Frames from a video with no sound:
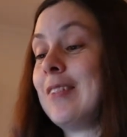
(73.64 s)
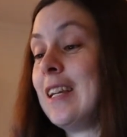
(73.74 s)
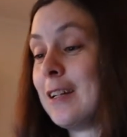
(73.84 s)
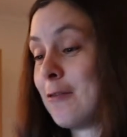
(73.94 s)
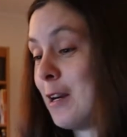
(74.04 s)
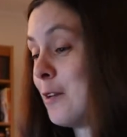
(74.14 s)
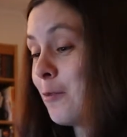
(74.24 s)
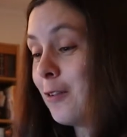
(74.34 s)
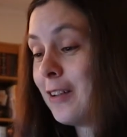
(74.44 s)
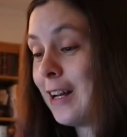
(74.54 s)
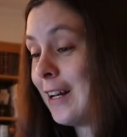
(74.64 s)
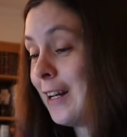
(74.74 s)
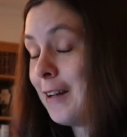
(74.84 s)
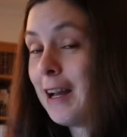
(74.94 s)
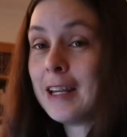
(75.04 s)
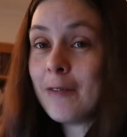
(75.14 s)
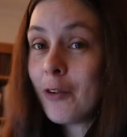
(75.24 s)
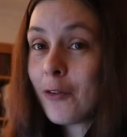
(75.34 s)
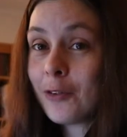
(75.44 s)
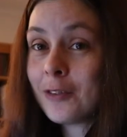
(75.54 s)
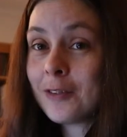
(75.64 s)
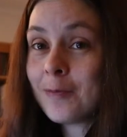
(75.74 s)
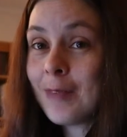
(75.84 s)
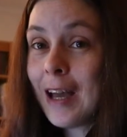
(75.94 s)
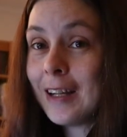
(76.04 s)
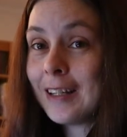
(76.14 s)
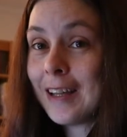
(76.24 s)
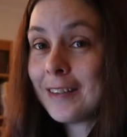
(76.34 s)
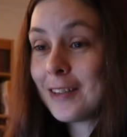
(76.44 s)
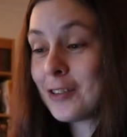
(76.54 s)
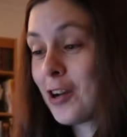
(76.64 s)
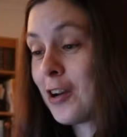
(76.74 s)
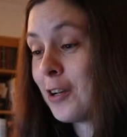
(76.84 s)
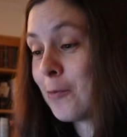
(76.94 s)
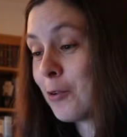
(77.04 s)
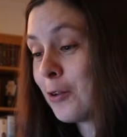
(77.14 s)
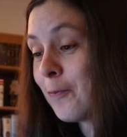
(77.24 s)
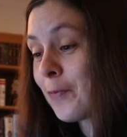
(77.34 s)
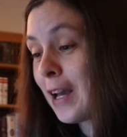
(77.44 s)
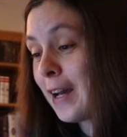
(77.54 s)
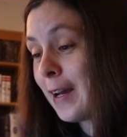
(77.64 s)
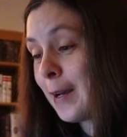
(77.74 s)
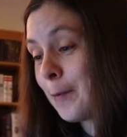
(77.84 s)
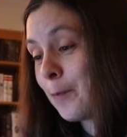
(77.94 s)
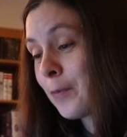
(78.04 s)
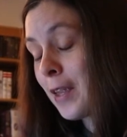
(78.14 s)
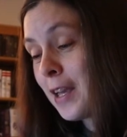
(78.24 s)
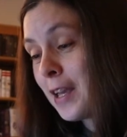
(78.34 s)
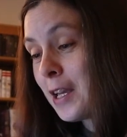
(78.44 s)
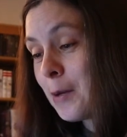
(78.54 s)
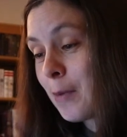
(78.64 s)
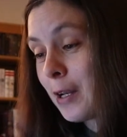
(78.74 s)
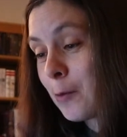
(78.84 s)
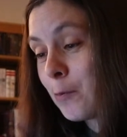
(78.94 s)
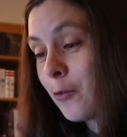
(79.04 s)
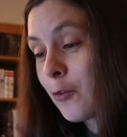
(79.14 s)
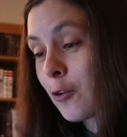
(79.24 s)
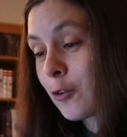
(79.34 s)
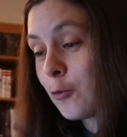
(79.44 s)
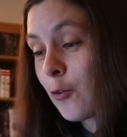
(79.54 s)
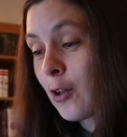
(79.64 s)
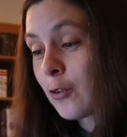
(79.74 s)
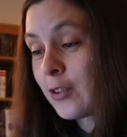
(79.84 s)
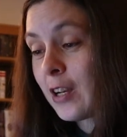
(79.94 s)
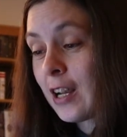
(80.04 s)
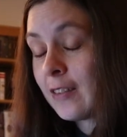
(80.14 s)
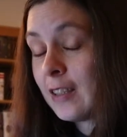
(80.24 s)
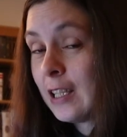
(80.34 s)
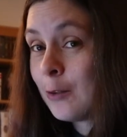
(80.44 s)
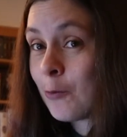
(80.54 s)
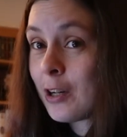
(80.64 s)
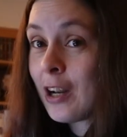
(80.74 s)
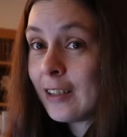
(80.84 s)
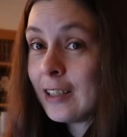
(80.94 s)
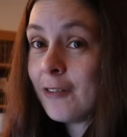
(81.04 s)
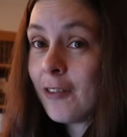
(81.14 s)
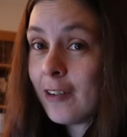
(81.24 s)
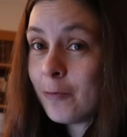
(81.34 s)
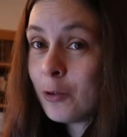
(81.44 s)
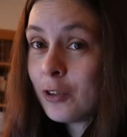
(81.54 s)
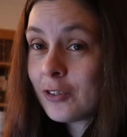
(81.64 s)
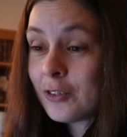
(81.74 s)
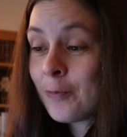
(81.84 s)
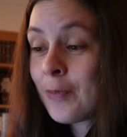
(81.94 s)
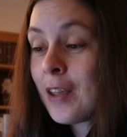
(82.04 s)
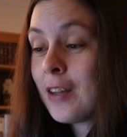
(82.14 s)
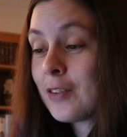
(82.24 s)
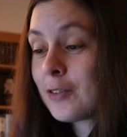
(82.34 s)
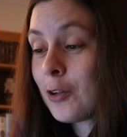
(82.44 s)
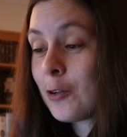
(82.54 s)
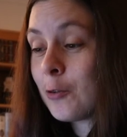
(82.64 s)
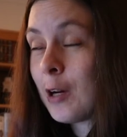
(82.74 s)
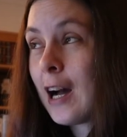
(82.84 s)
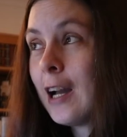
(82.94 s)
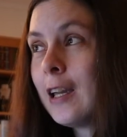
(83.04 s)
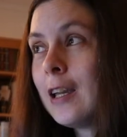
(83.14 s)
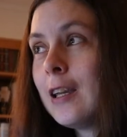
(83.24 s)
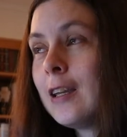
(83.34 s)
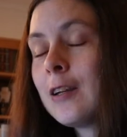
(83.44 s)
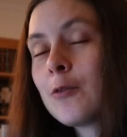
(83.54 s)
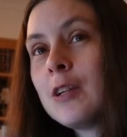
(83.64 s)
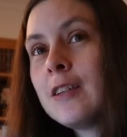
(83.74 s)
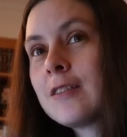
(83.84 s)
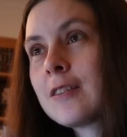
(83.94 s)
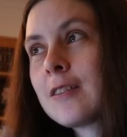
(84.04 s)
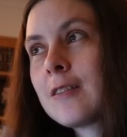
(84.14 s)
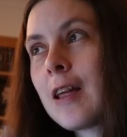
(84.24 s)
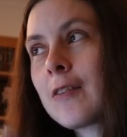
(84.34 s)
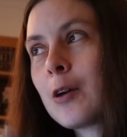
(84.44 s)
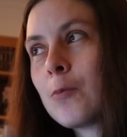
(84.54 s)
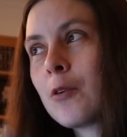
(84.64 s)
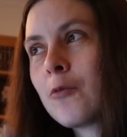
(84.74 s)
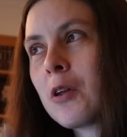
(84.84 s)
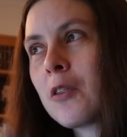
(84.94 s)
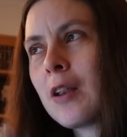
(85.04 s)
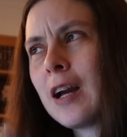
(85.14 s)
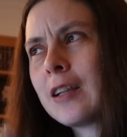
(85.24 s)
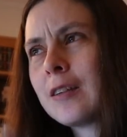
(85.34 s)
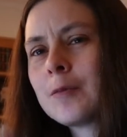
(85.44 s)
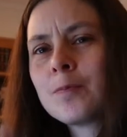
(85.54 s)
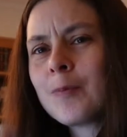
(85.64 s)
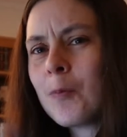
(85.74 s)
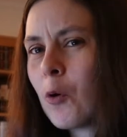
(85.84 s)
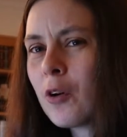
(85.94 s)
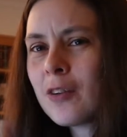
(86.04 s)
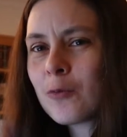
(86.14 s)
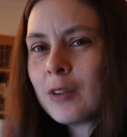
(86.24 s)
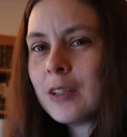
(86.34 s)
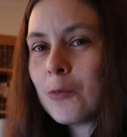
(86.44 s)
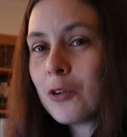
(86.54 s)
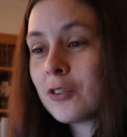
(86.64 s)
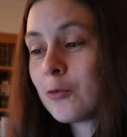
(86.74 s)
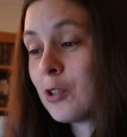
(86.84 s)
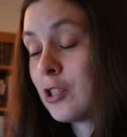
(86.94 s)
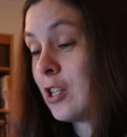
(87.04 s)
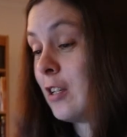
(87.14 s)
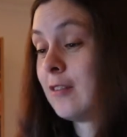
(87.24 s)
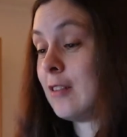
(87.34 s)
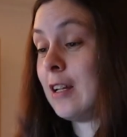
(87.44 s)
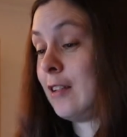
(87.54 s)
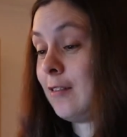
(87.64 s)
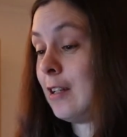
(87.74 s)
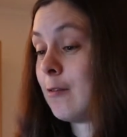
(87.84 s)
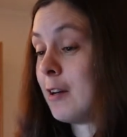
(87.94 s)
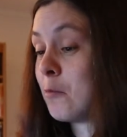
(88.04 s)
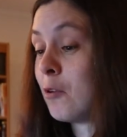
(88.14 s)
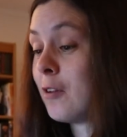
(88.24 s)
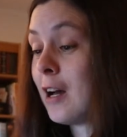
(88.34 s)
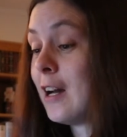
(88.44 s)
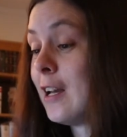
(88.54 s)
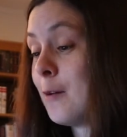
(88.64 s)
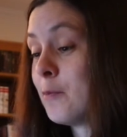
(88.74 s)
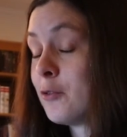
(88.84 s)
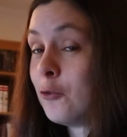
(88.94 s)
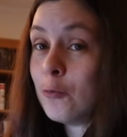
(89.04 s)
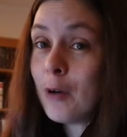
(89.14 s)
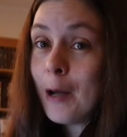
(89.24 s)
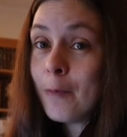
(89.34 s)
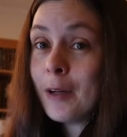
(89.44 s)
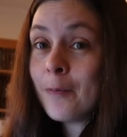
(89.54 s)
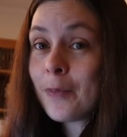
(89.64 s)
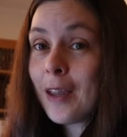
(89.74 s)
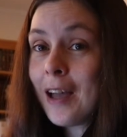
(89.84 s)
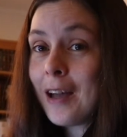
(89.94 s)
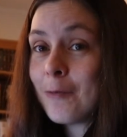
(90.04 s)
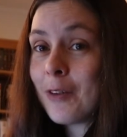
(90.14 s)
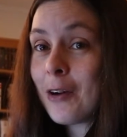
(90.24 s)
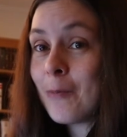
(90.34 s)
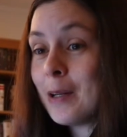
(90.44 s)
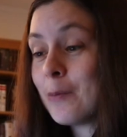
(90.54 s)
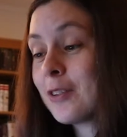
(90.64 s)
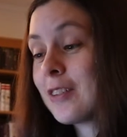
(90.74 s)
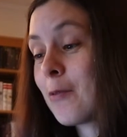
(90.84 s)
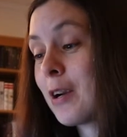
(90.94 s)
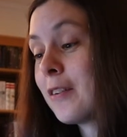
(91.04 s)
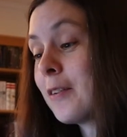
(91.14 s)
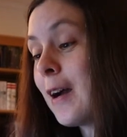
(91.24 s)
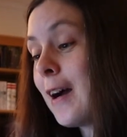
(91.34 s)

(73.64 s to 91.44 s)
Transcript: incredible. I never thought I'd get such a high number. My number for 2019 were 95 books. So I increased that number with like more than 20 books, which is like incredible. I am super happy with how many books I read.